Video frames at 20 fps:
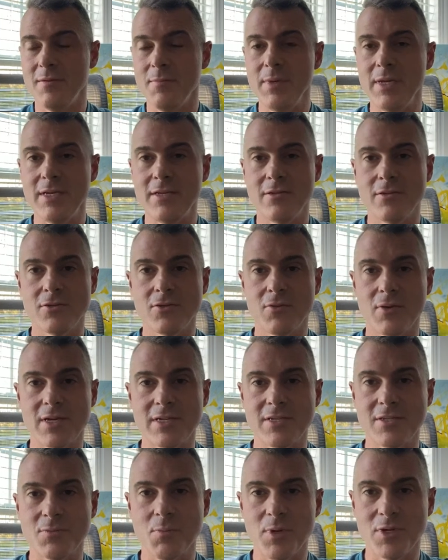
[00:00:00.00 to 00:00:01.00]
me, it just
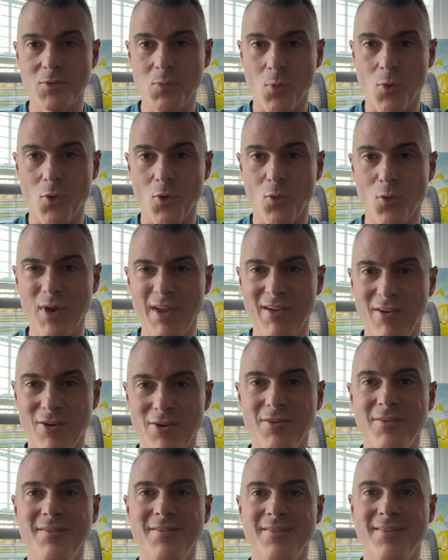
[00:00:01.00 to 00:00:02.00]
strikes as much more
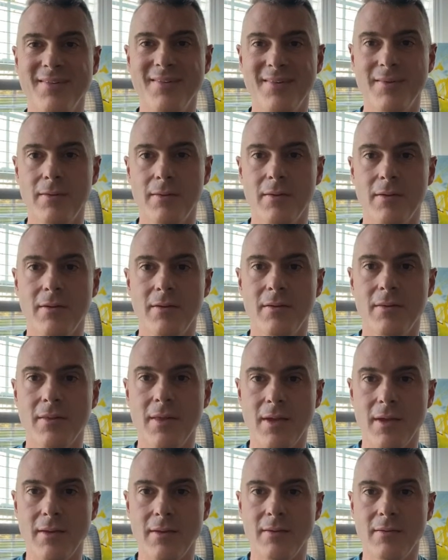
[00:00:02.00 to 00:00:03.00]
real
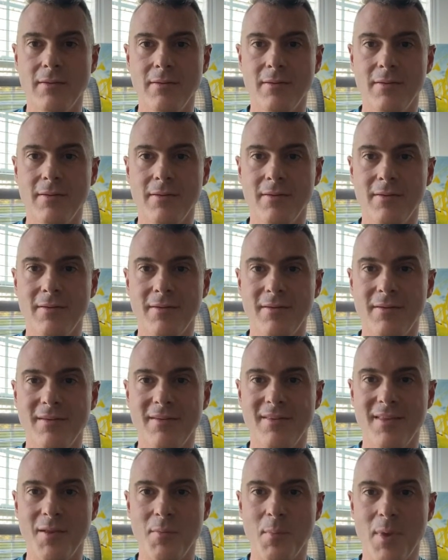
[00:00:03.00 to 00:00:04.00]
than
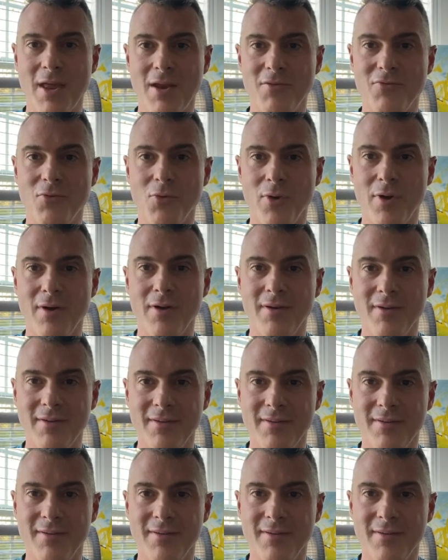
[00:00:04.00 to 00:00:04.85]
metaphor.